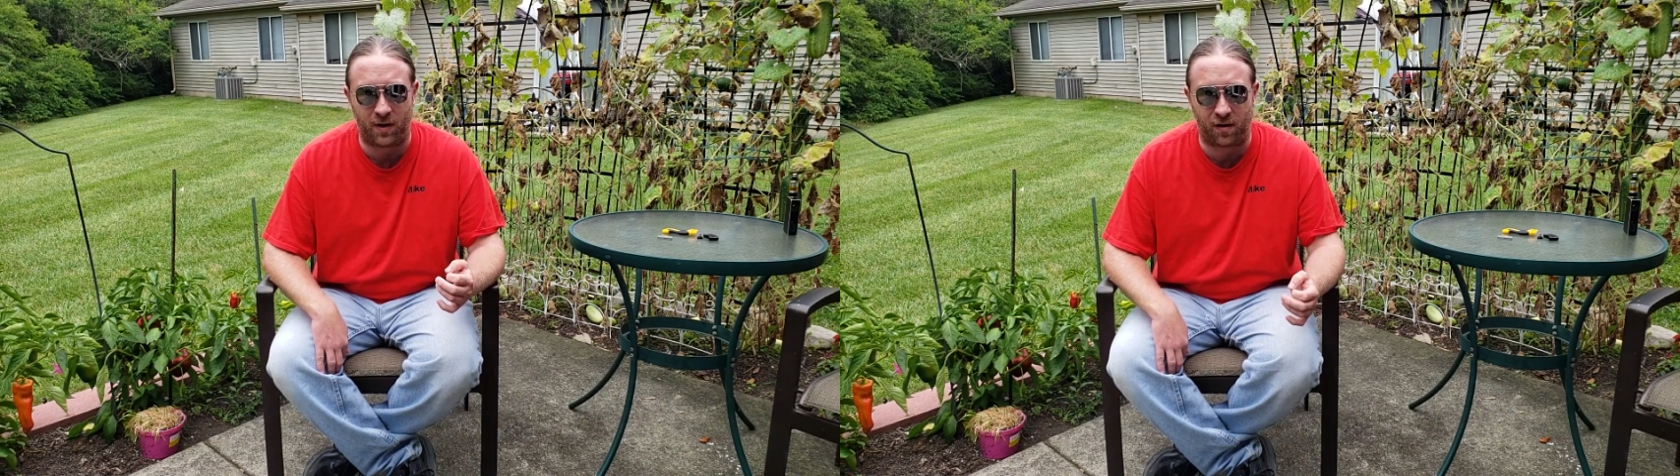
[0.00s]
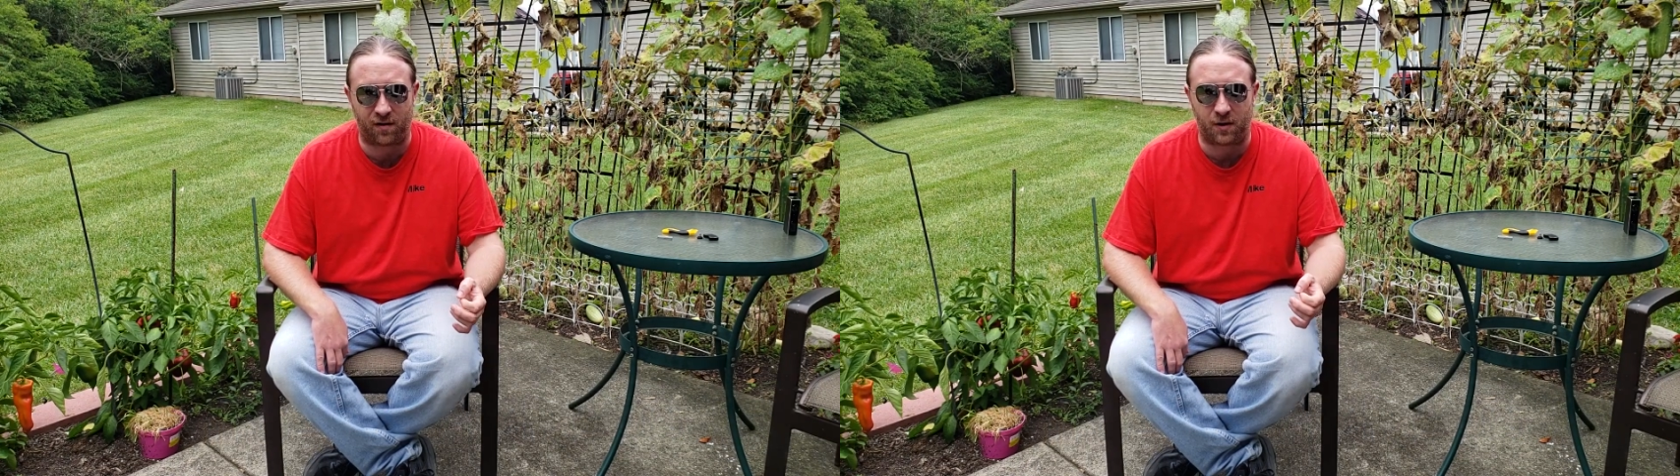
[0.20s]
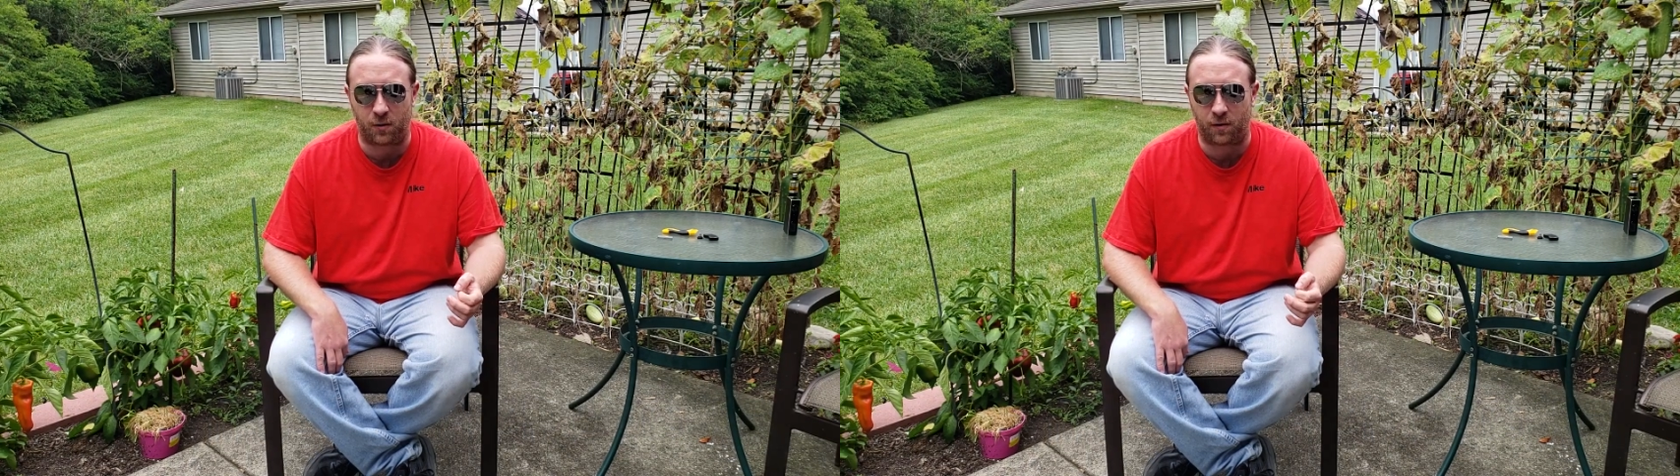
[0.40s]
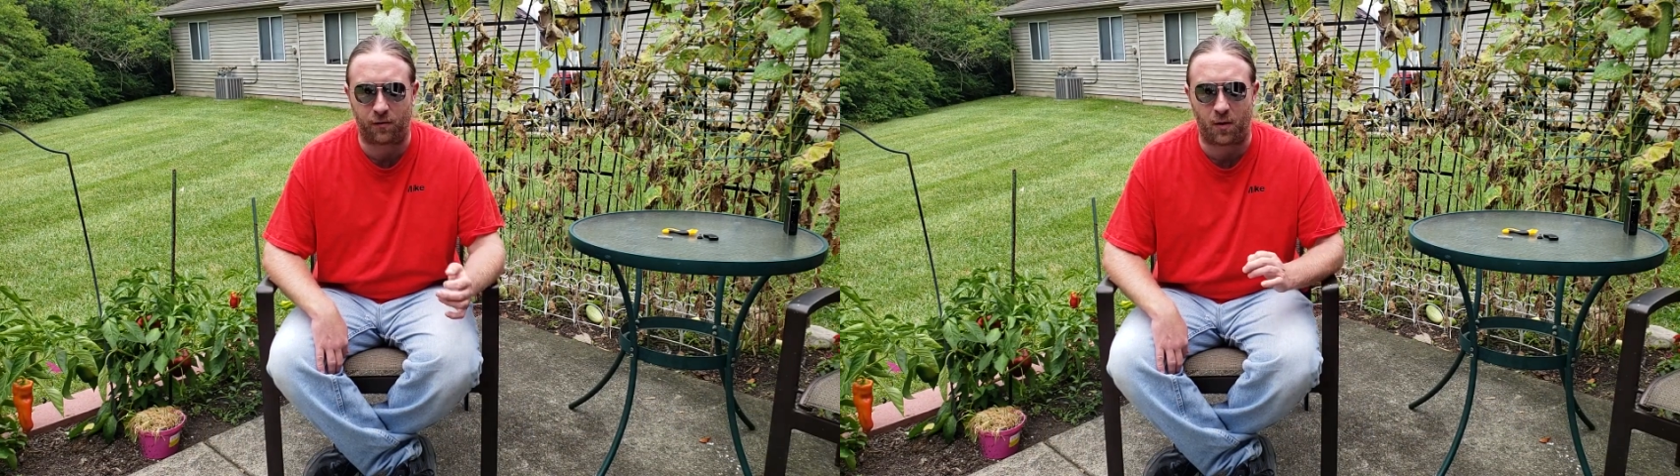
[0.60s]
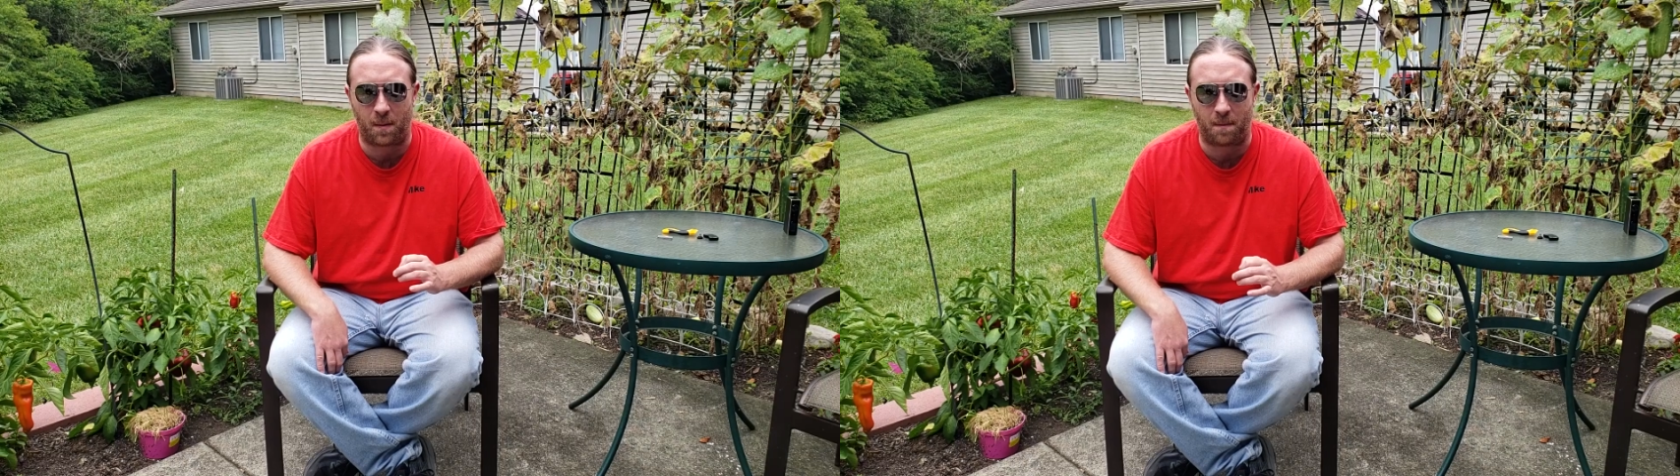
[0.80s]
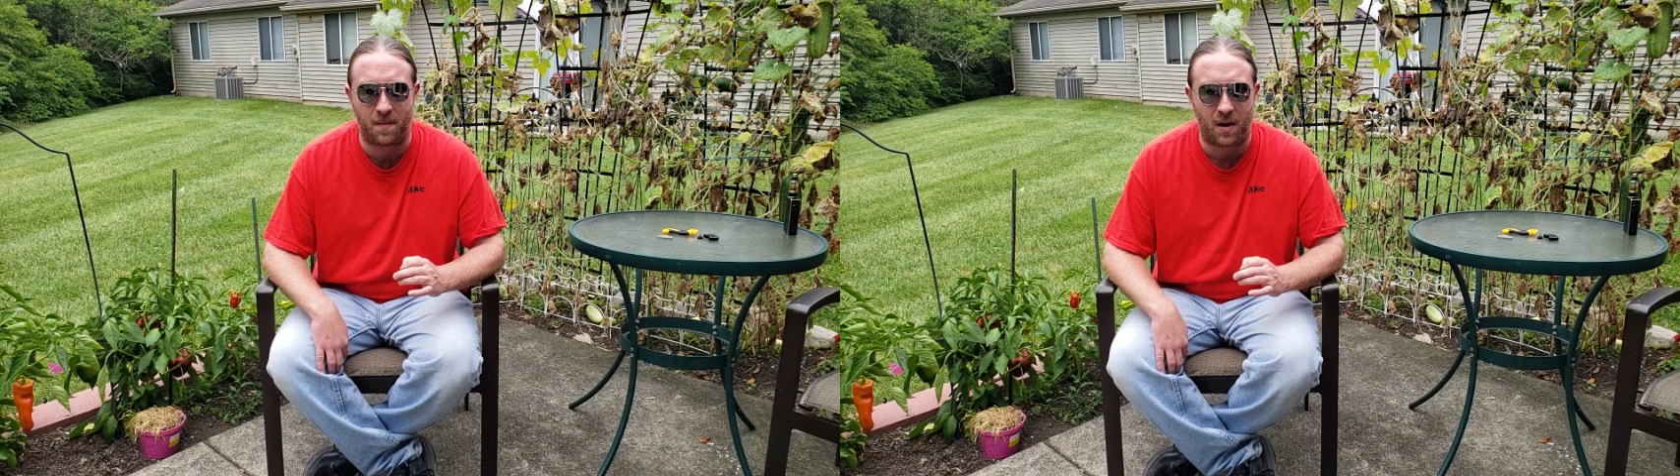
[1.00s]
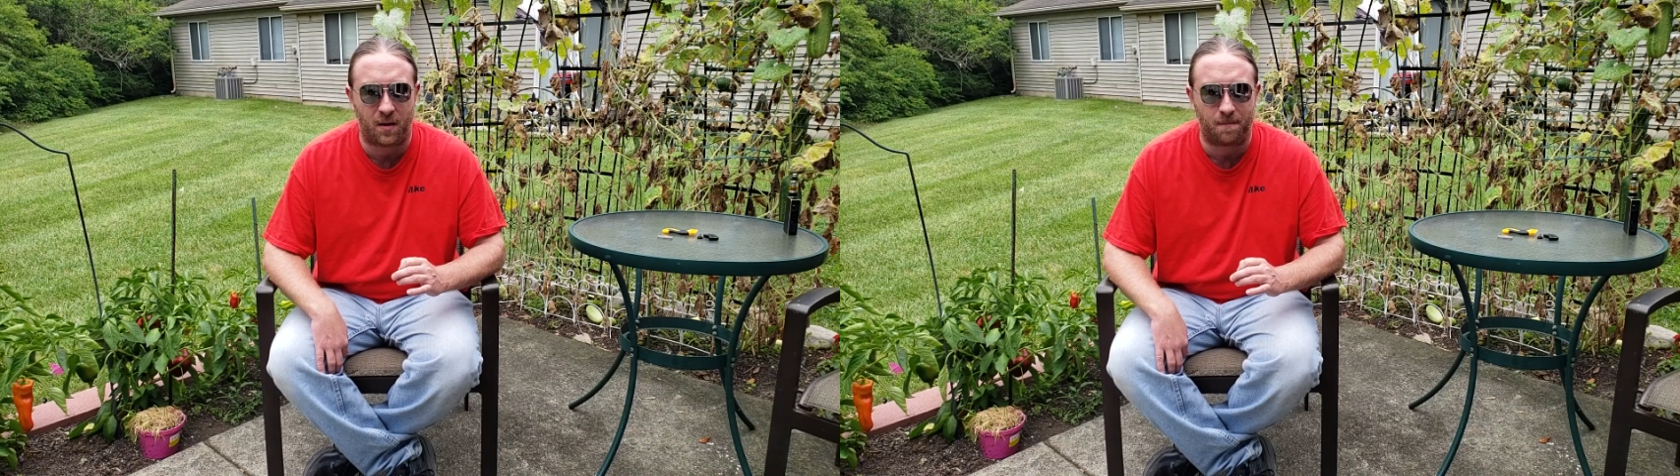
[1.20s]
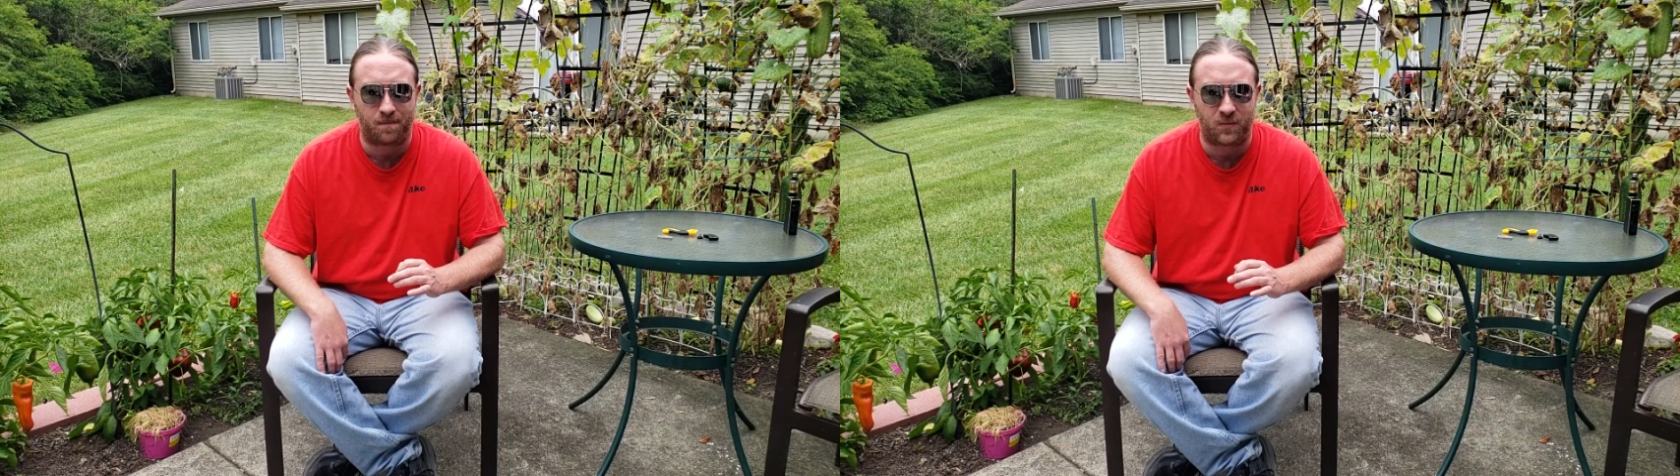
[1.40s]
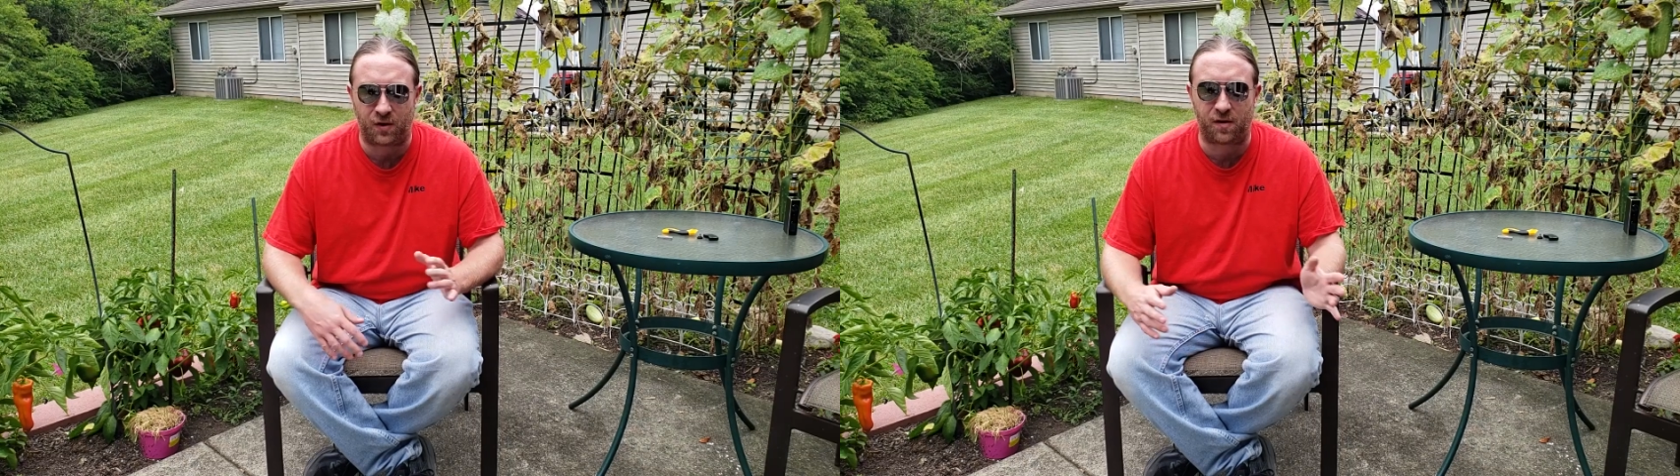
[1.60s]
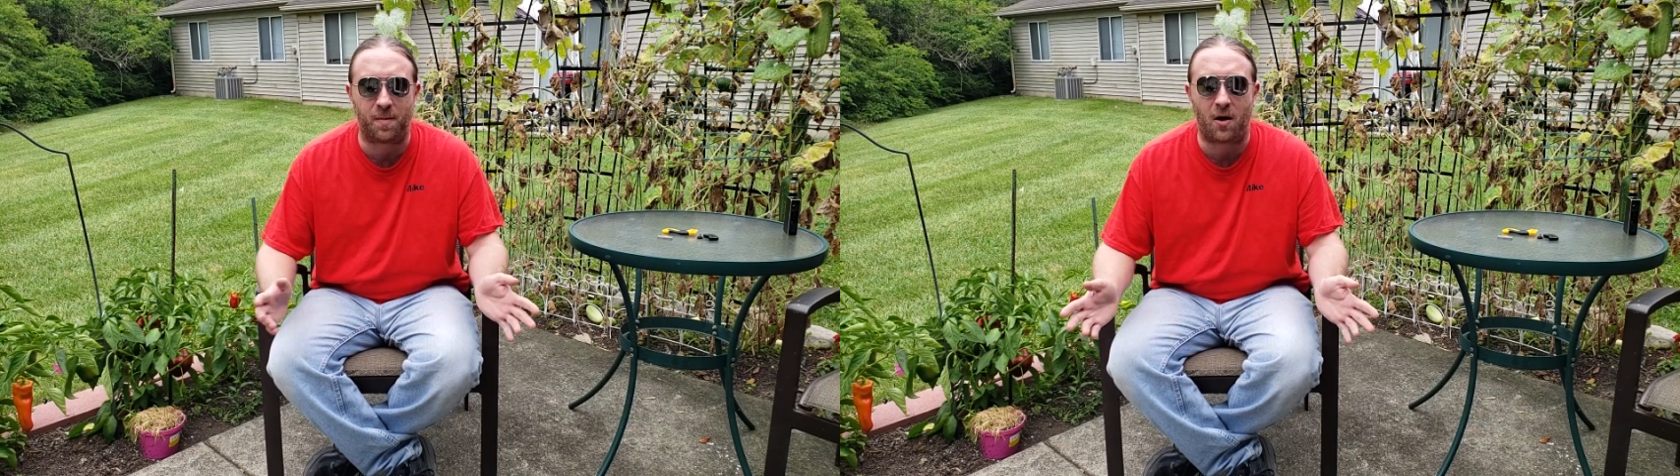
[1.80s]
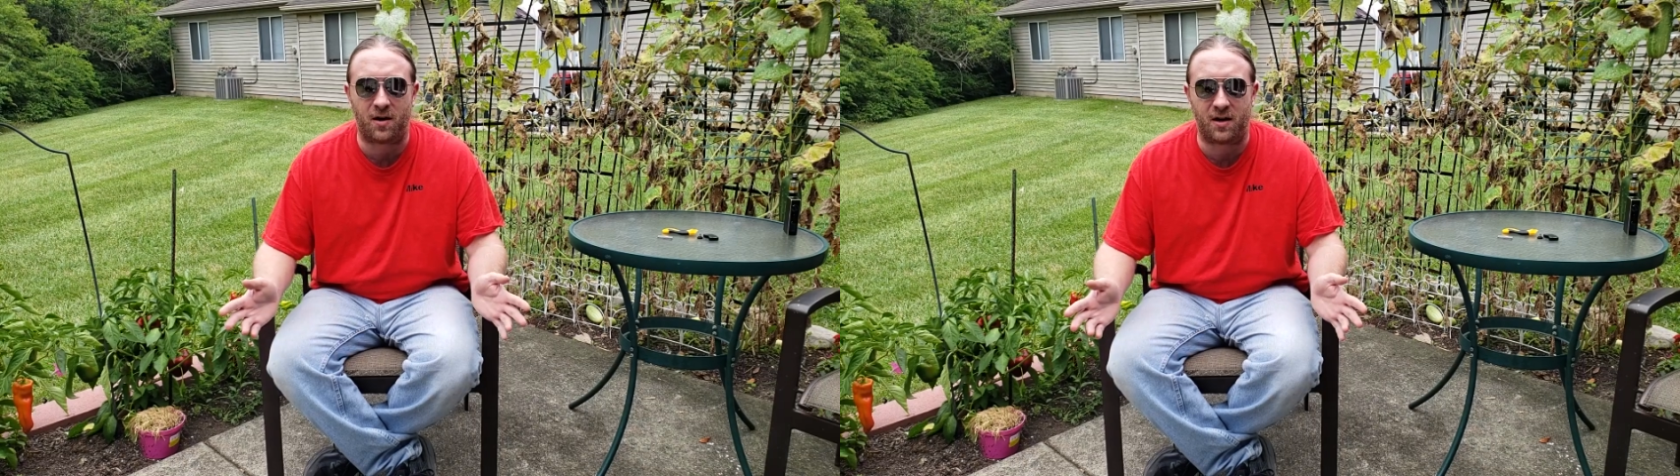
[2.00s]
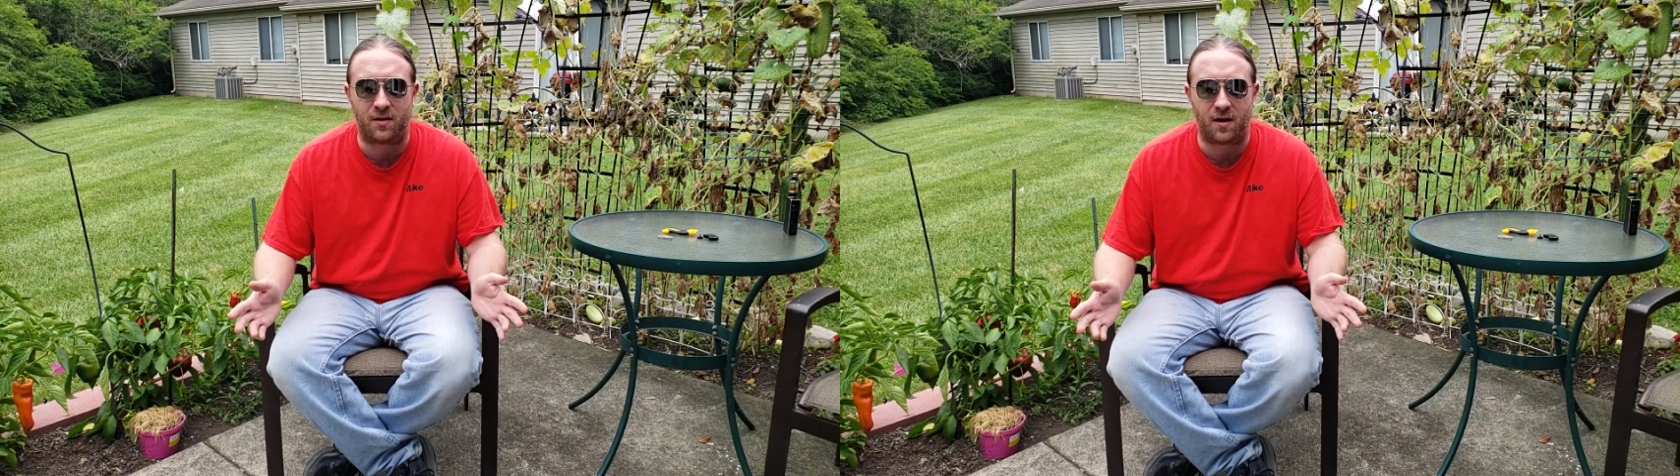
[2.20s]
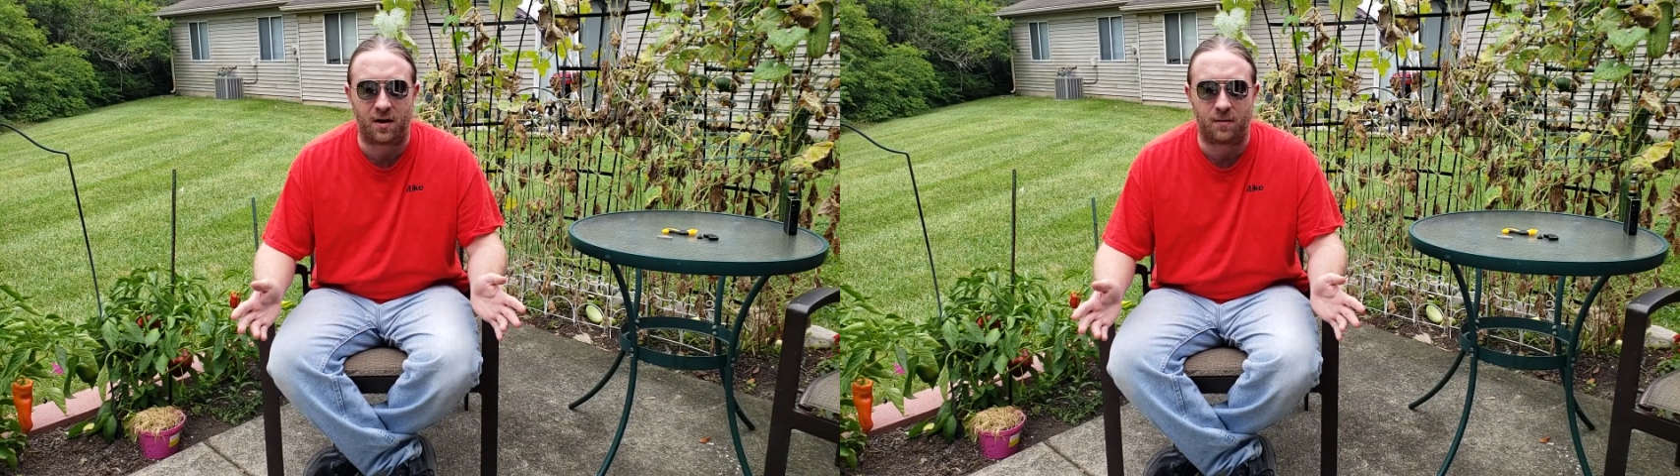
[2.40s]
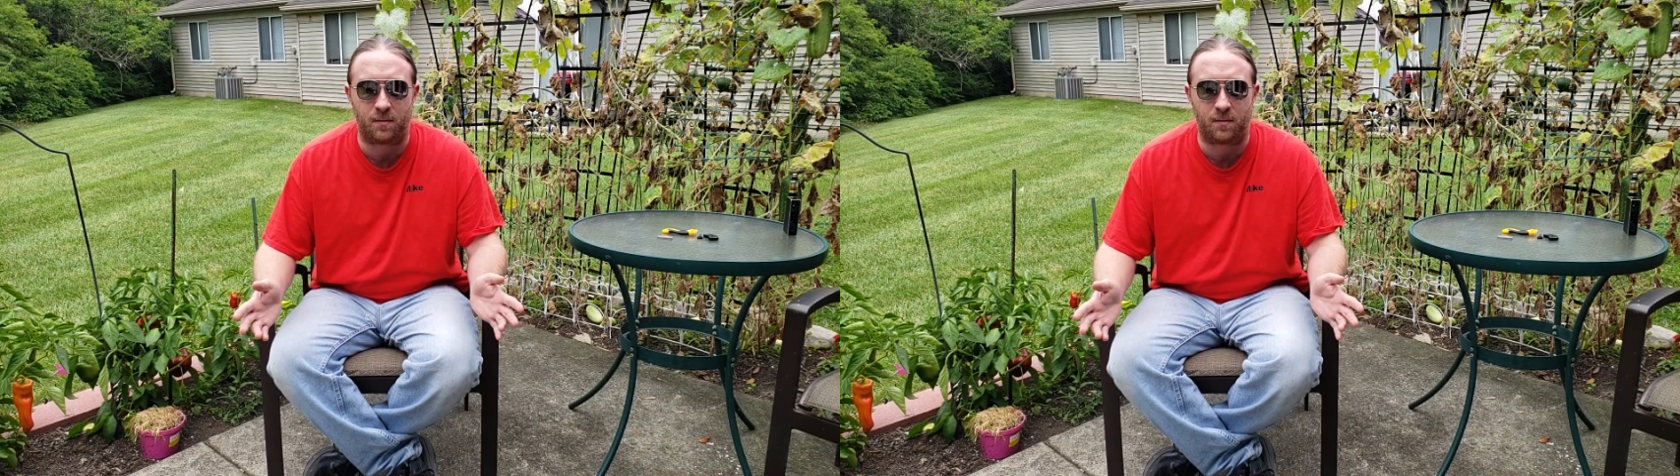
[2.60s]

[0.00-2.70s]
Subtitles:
stickers from just about anything.